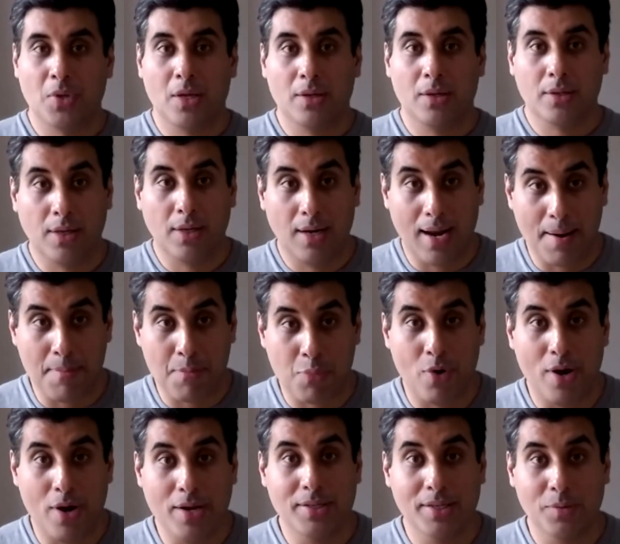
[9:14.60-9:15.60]

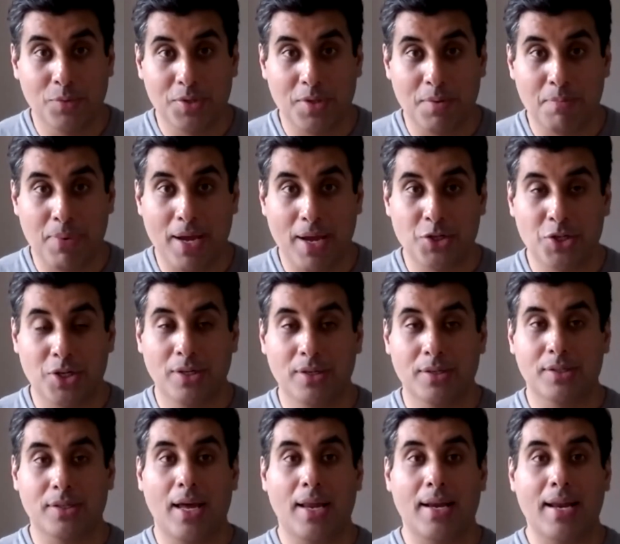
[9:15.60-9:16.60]
collaborating with the patient,
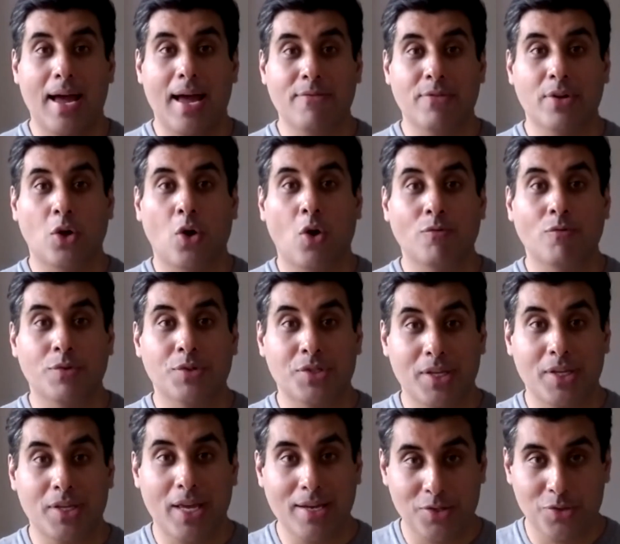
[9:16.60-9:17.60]
having
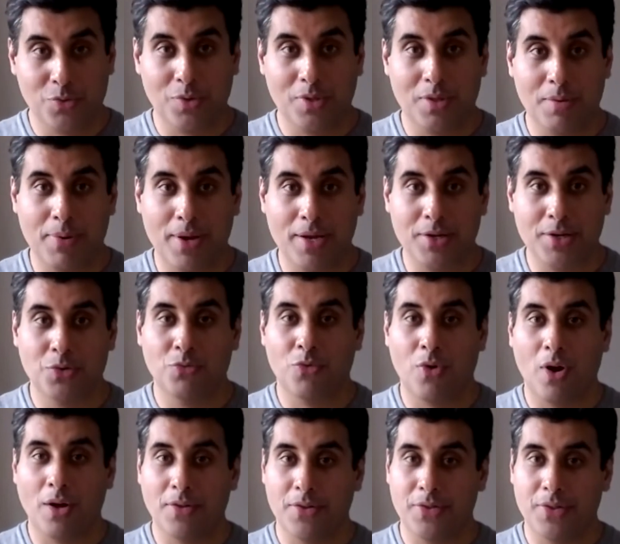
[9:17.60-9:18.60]
conversations with the patient
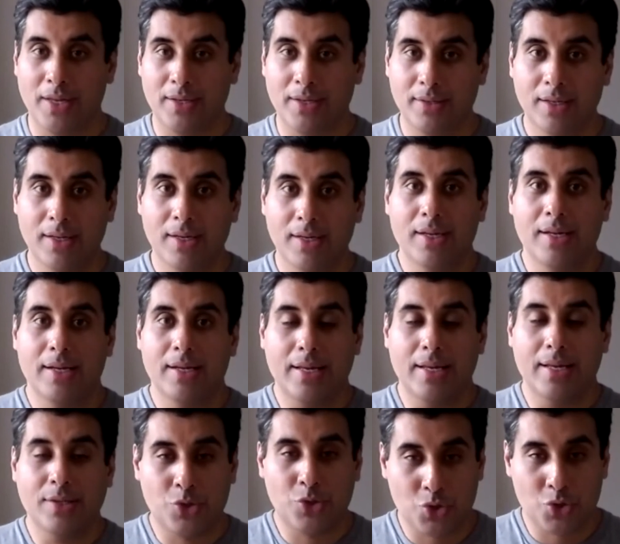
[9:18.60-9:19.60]
rather than
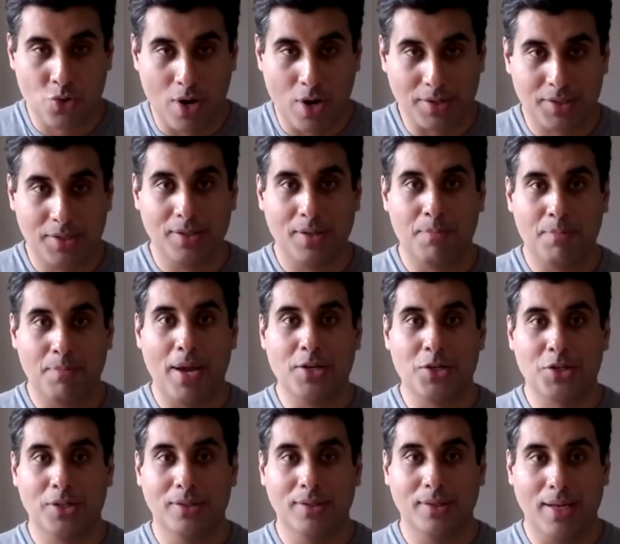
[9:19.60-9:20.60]
instructing the
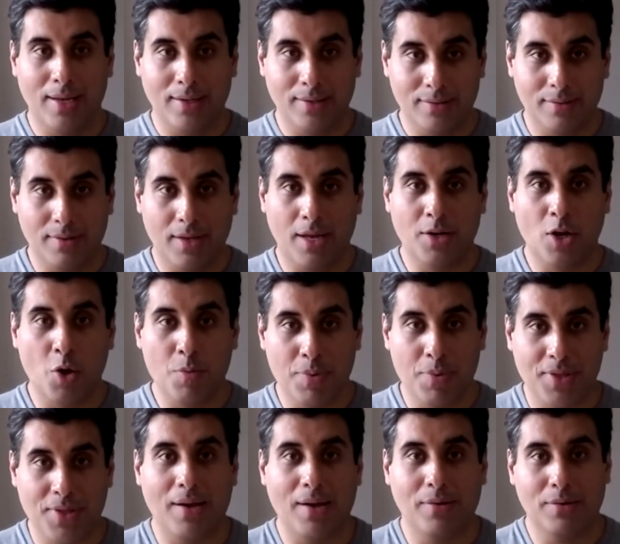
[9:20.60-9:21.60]
patient and hoping
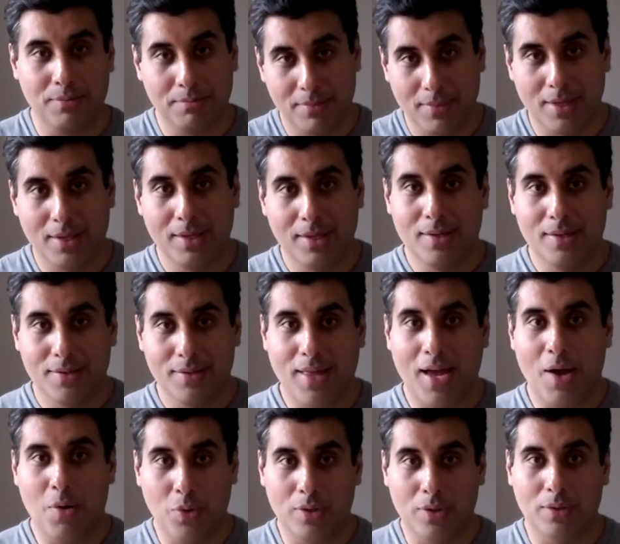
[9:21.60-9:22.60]
that
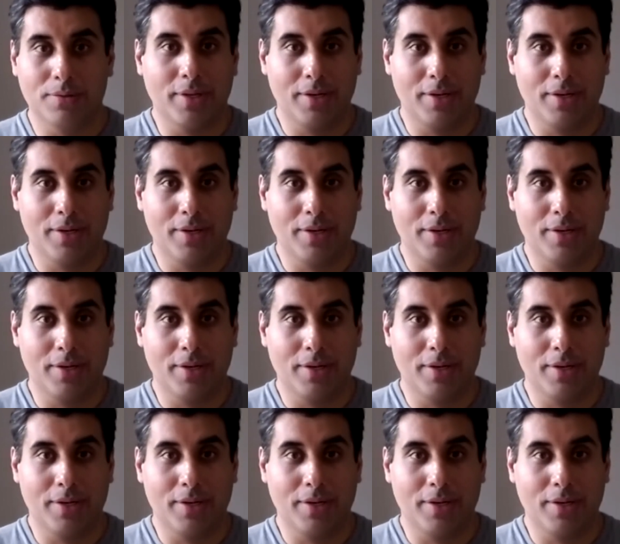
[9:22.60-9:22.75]
that will,